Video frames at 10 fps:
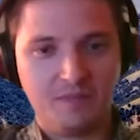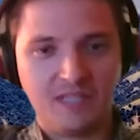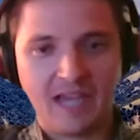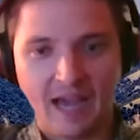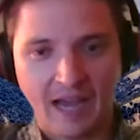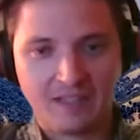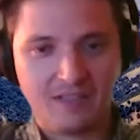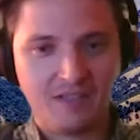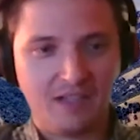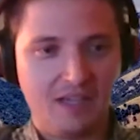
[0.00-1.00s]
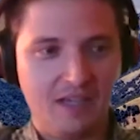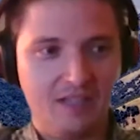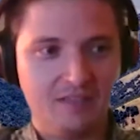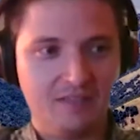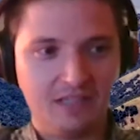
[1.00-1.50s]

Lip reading: tact and